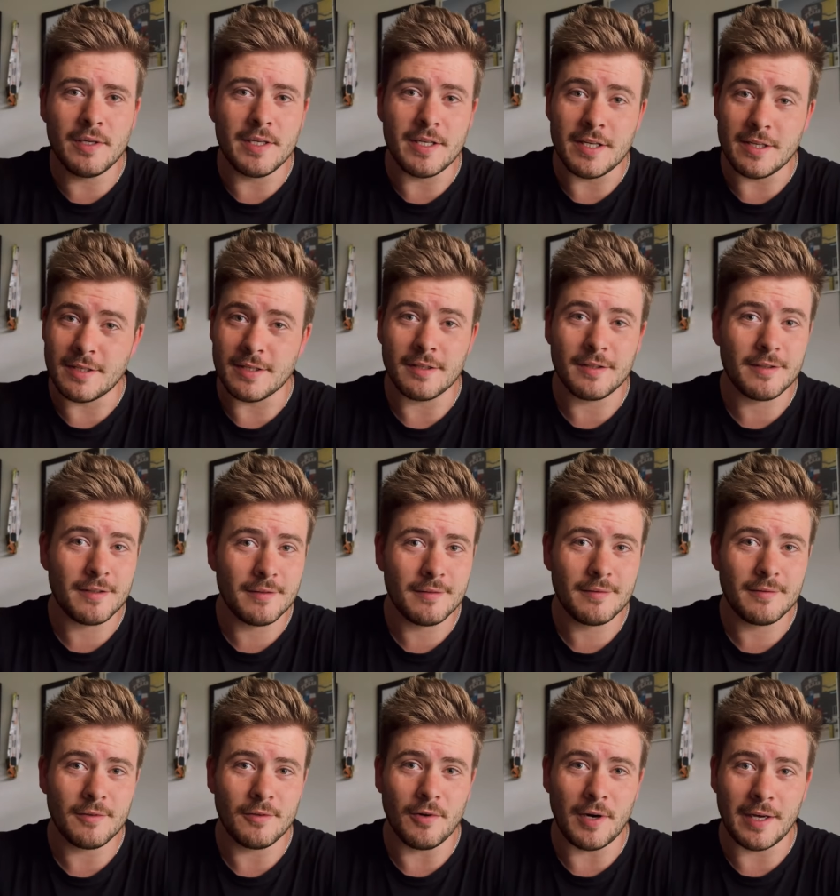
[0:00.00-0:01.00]
needs it
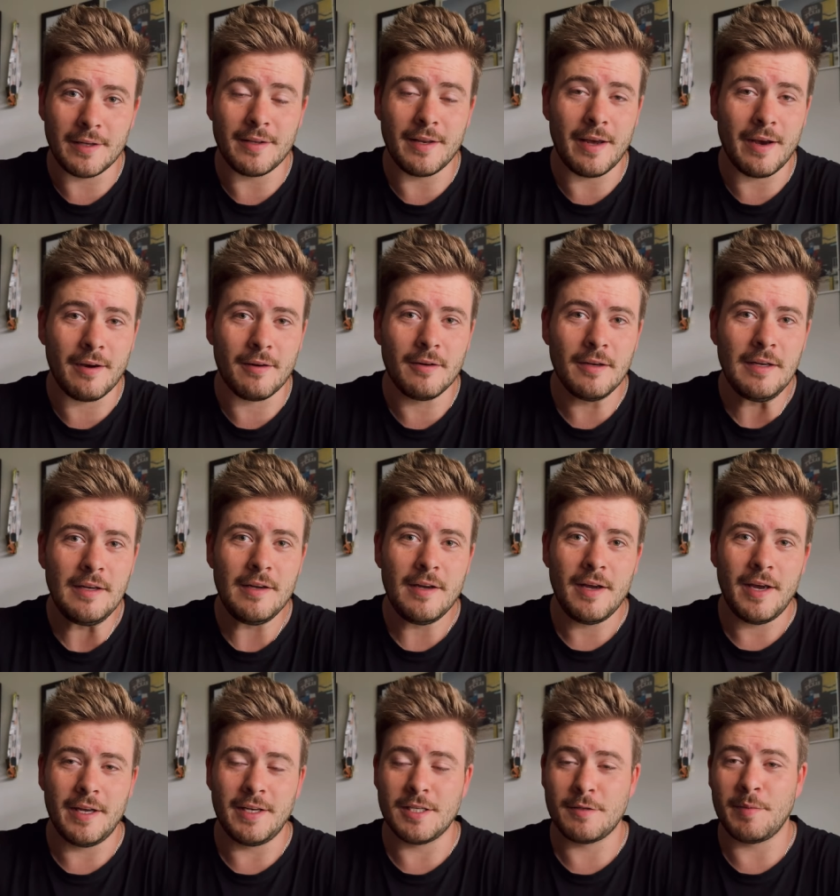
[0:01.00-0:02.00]
right now.
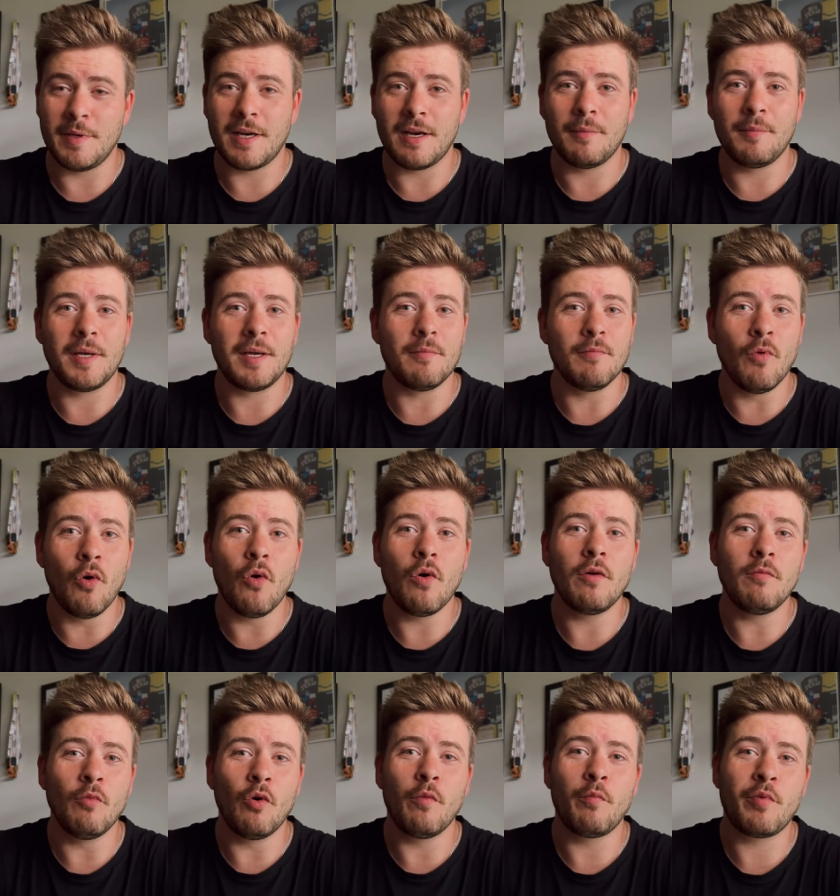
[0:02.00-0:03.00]
It is becoming more
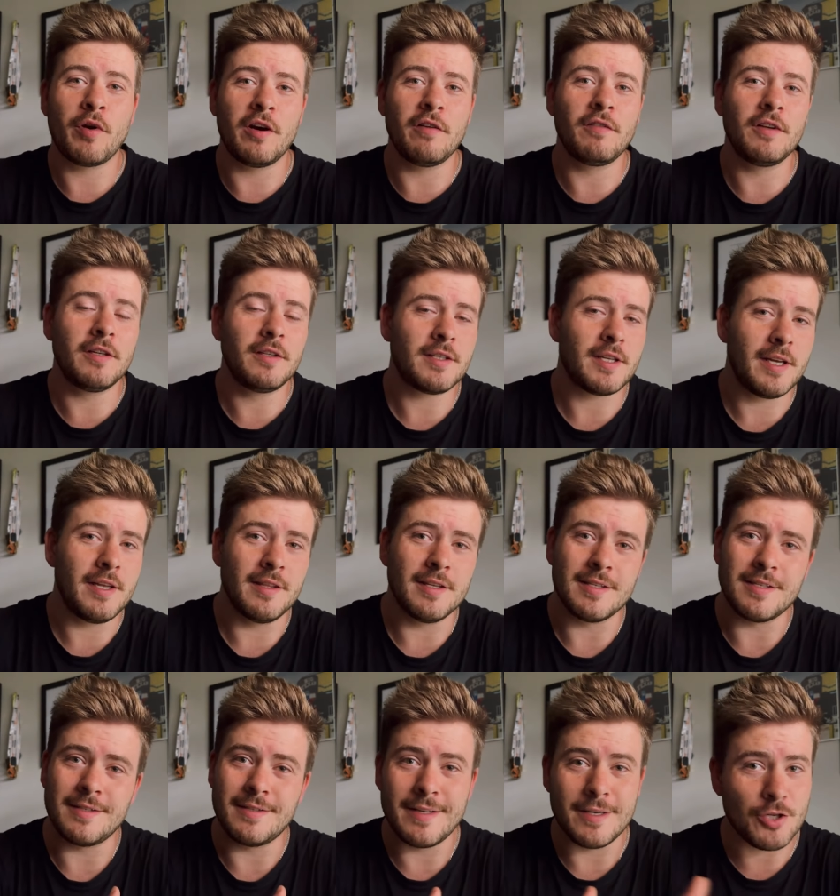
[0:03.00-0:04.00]
and more prevalent in
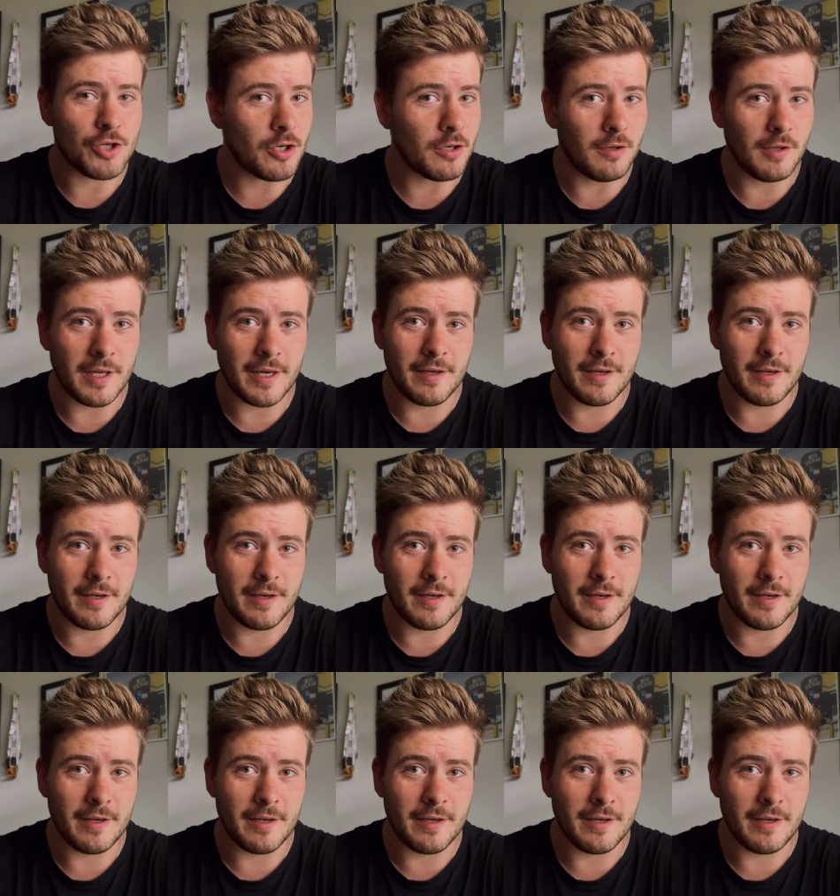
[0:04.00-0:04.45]
this digital